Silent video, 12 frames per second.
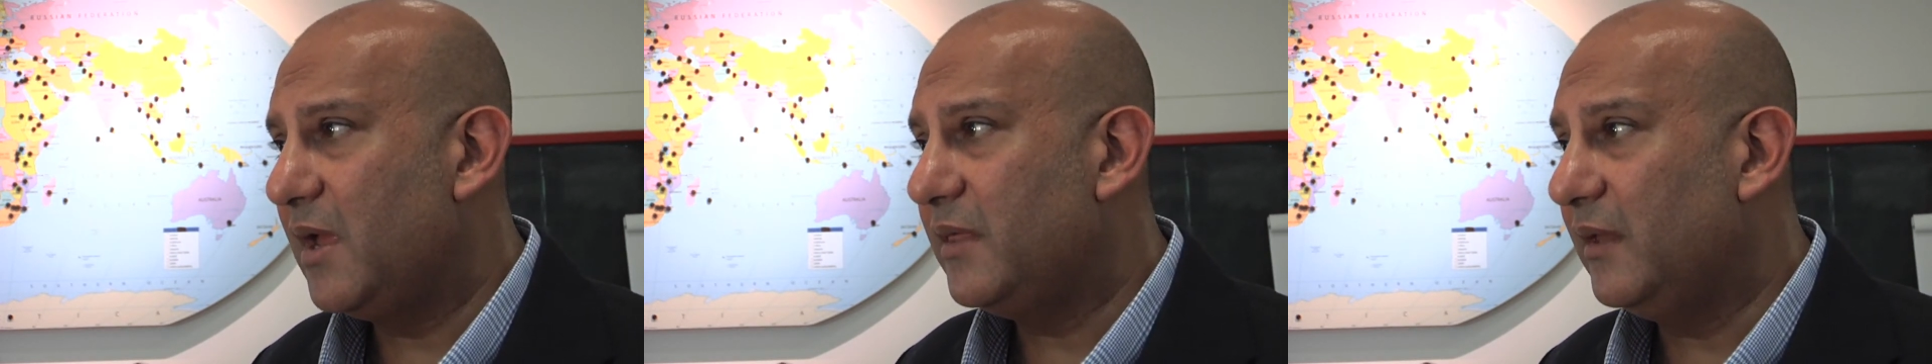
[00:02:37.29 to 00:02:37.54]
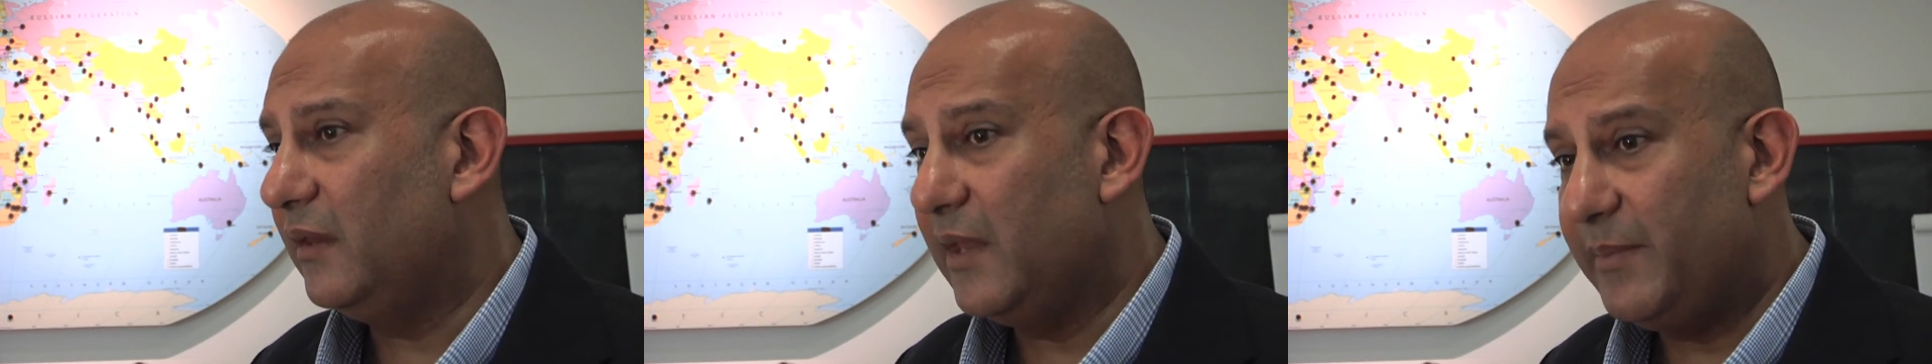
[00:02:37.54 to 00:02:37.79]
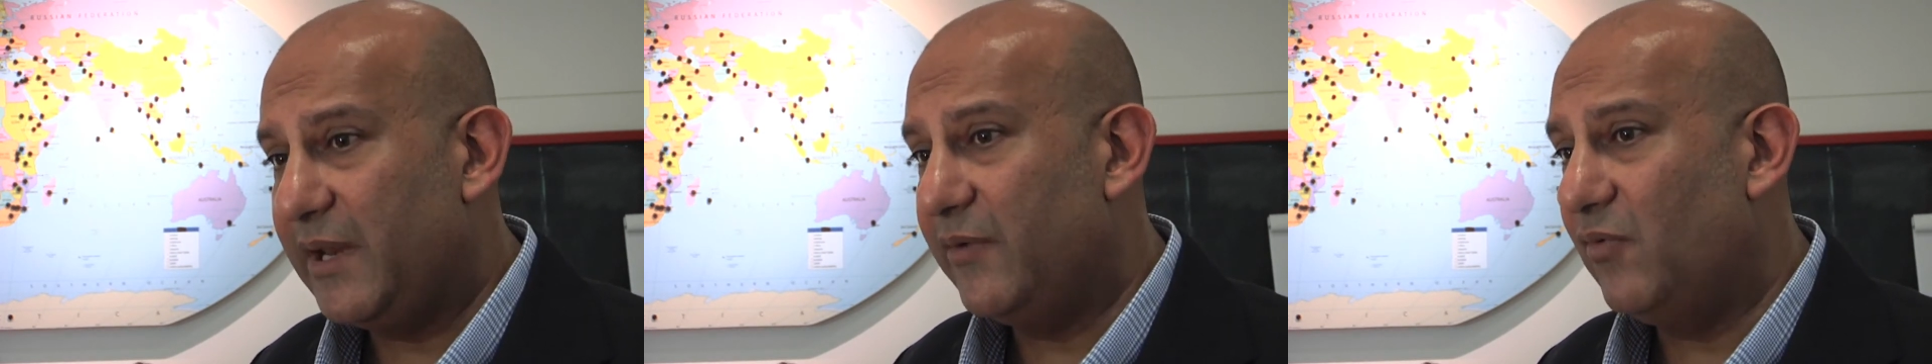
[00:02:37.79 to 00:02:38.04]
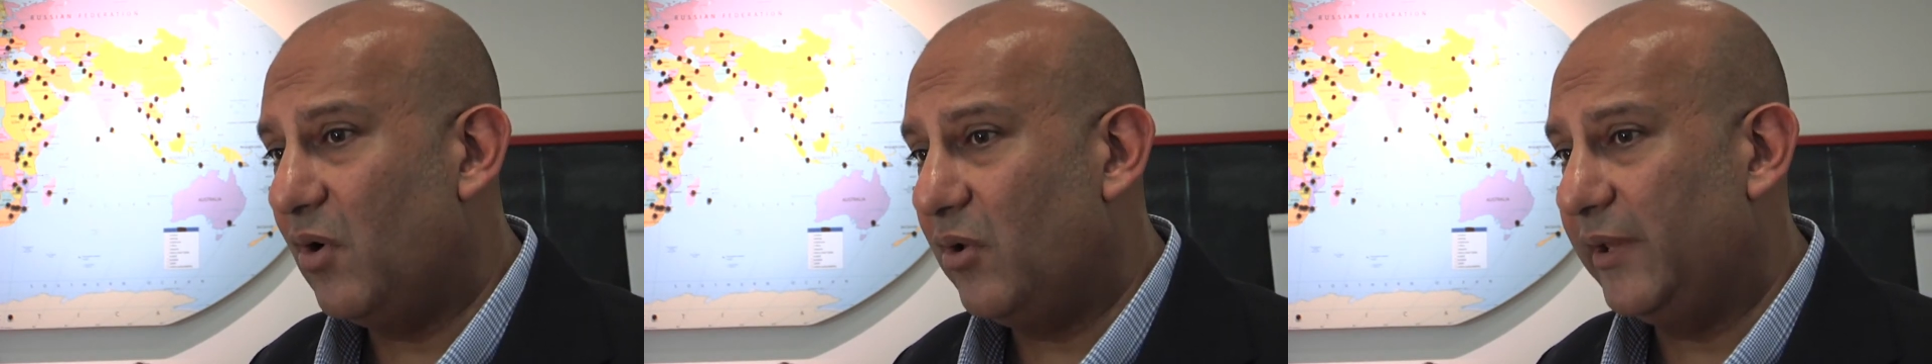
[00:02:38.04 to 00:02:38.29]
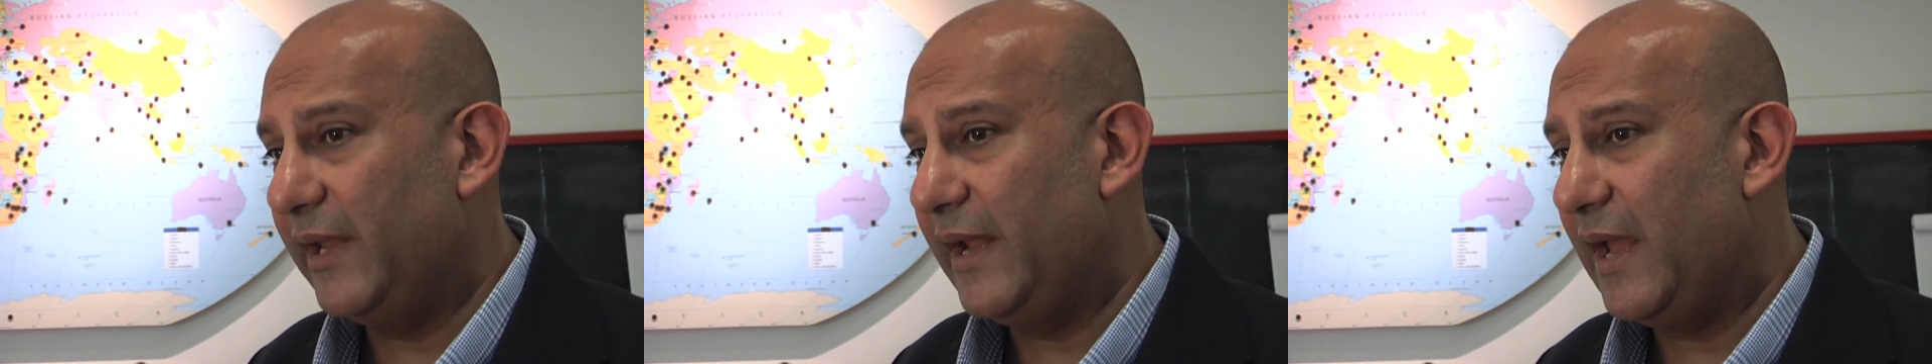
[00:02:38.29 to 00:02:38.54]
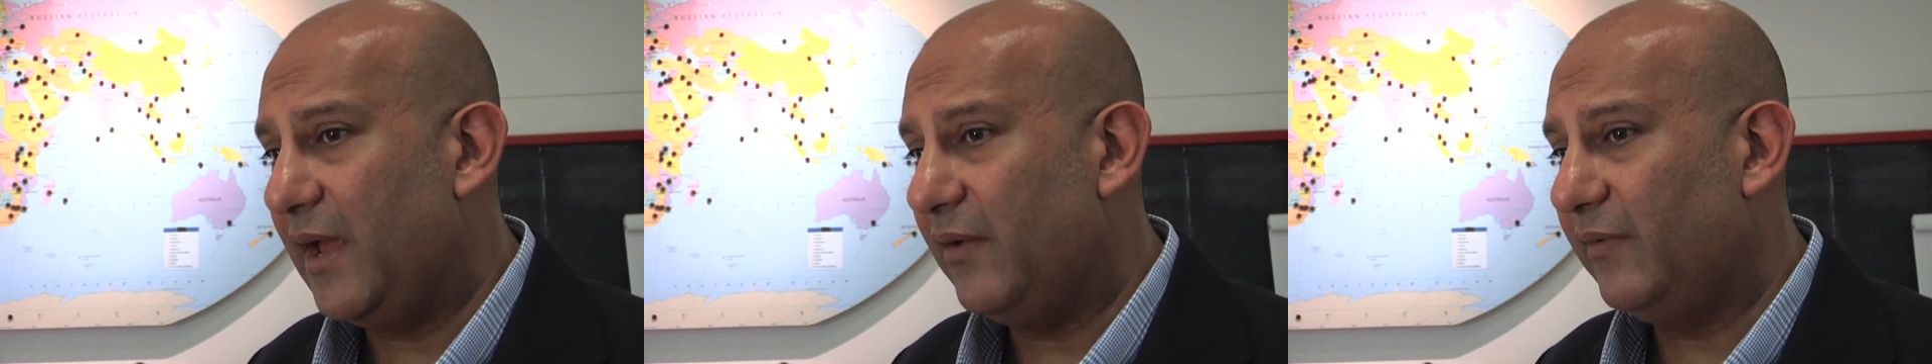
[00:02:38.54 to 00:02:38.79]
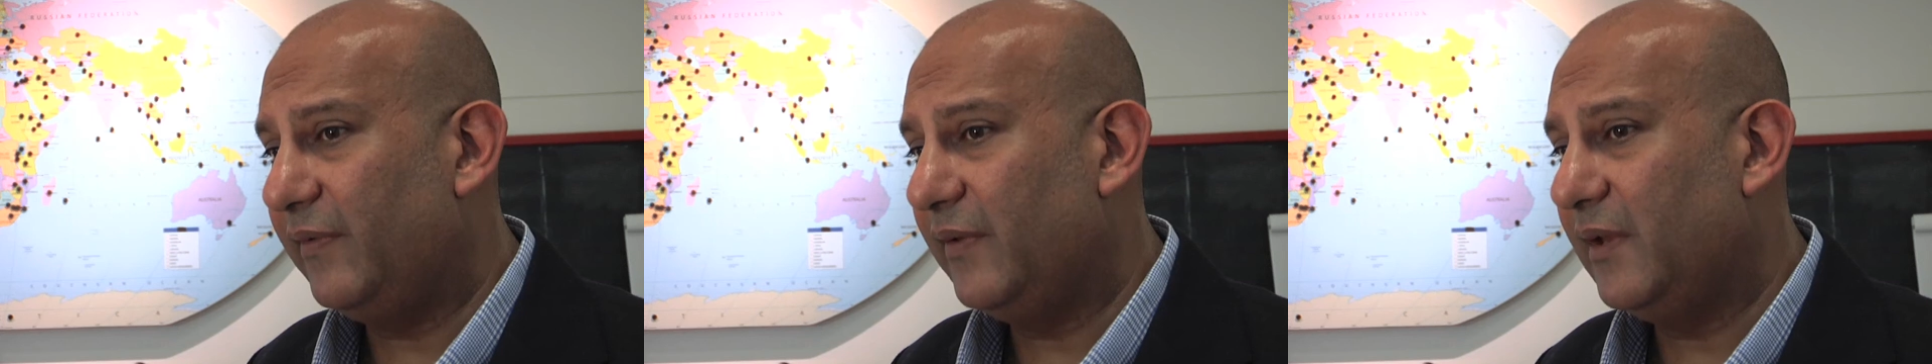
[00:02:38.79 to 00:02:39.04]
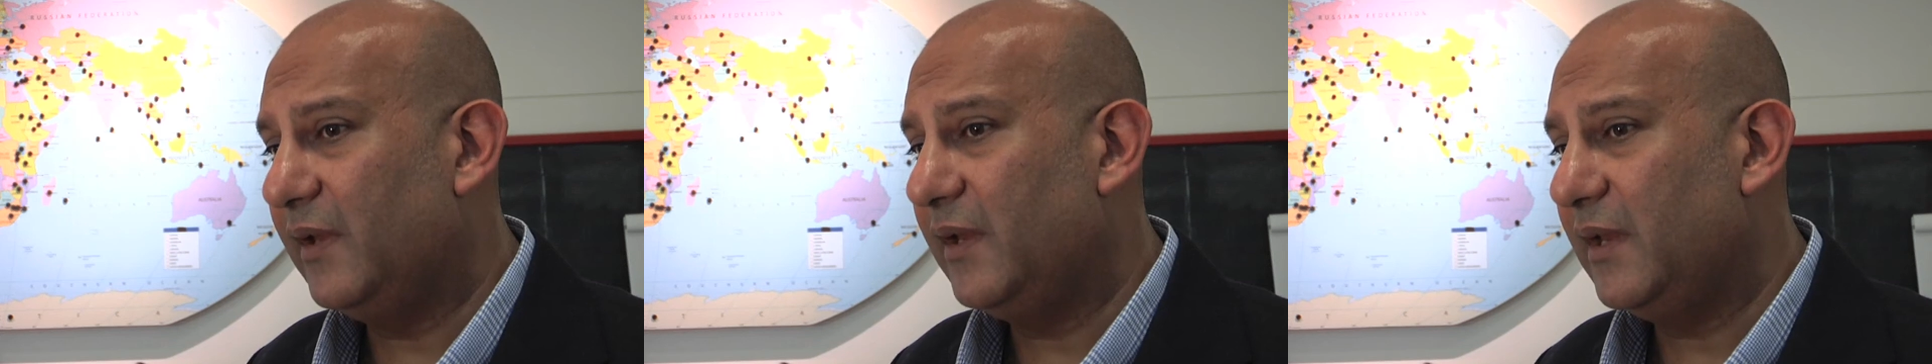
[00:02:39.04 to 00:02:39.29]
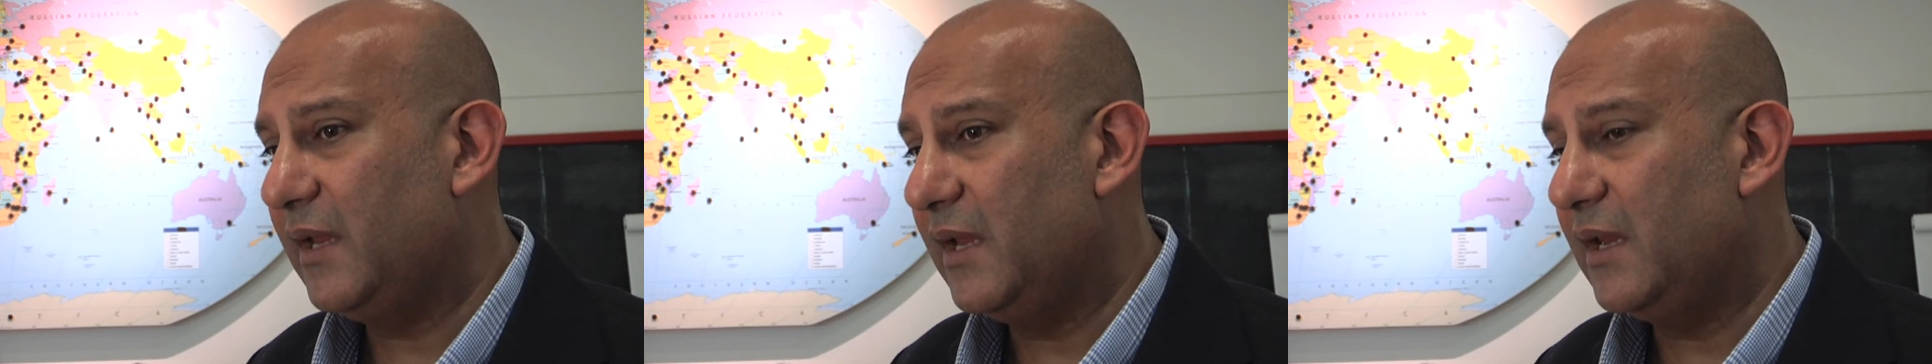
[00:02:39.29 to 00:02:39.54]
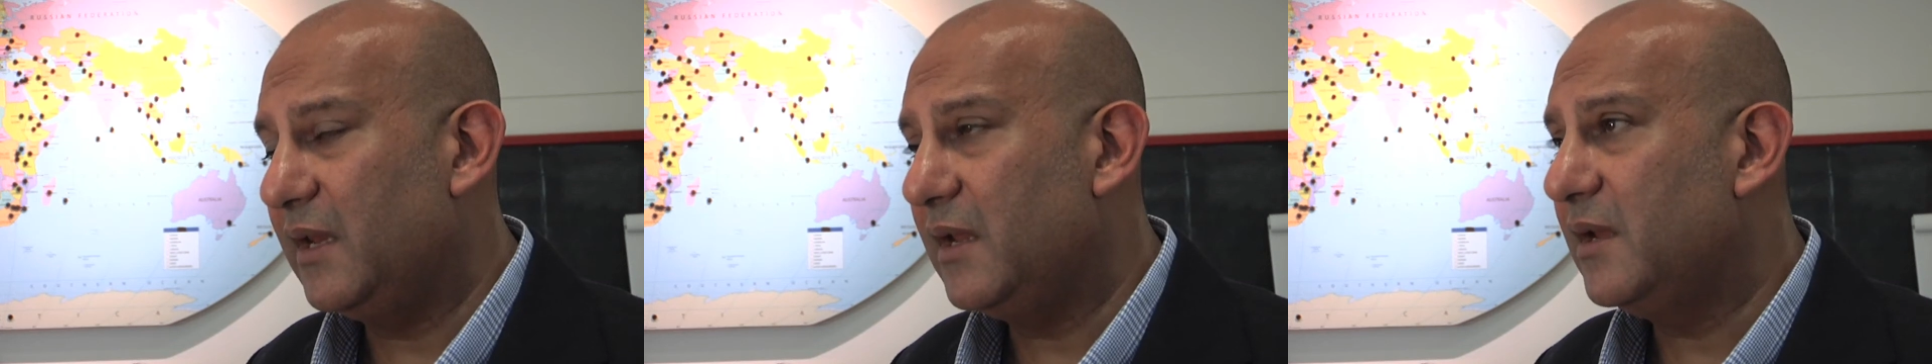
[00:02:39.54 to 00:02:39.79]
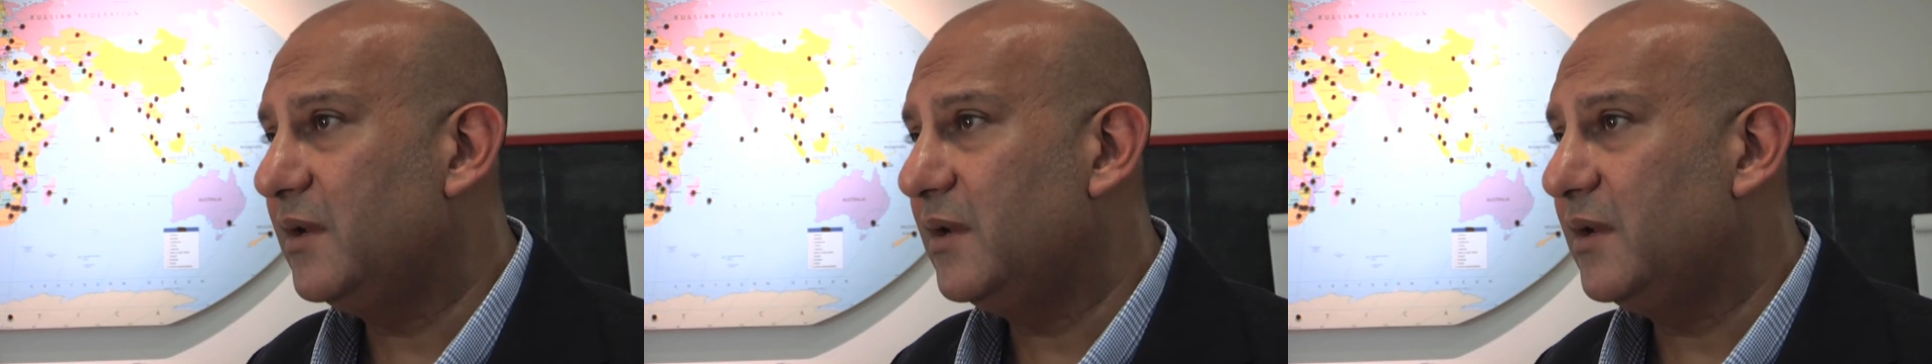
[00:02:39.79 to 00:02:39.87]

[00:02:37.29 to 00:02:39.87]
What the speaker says: the limited role they have in